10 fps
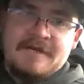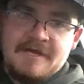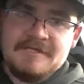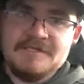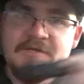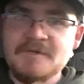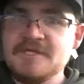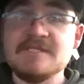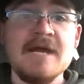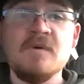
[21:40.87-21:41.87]
Still with
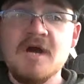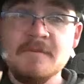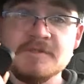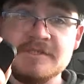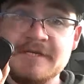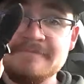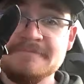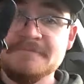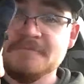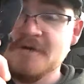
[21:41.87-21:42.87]
this guy. We're almost done.
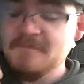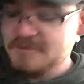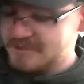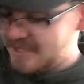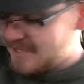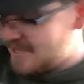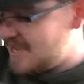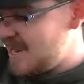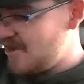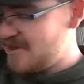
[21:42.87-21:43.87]
We're almost done
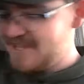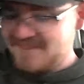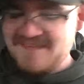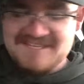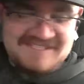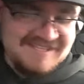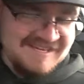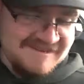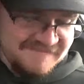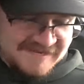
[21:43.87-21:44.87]
carrying this
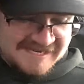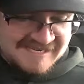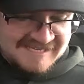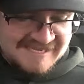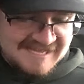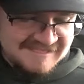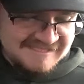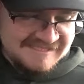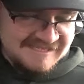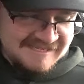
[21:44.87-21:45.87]
thing, but yeah,
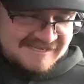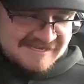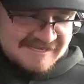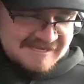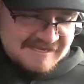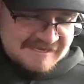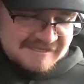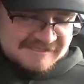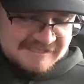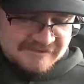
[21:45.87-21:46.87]
let's
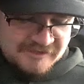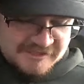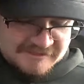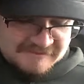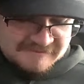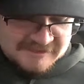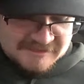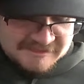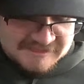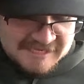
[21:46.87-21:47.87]
this
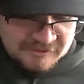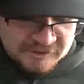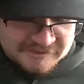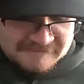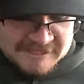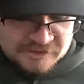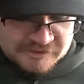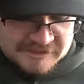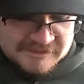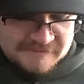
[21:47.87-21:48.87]
set looked
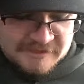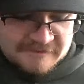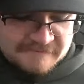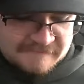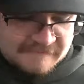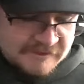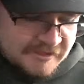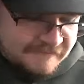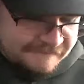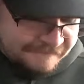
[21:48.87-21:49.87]
interesting to me.
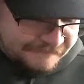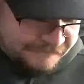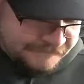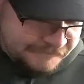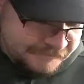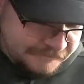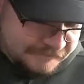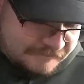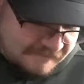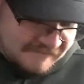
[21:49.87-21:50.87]
So,
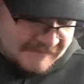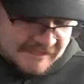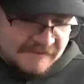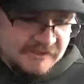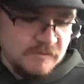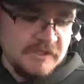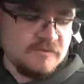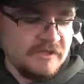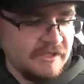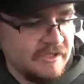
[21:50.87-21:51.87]
and this was
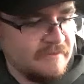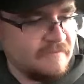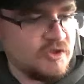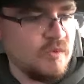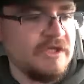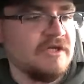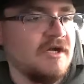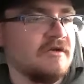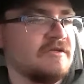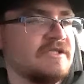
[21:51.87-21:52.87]
one of the
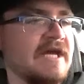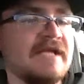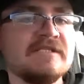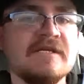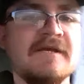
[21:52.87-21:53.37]
$20 sets.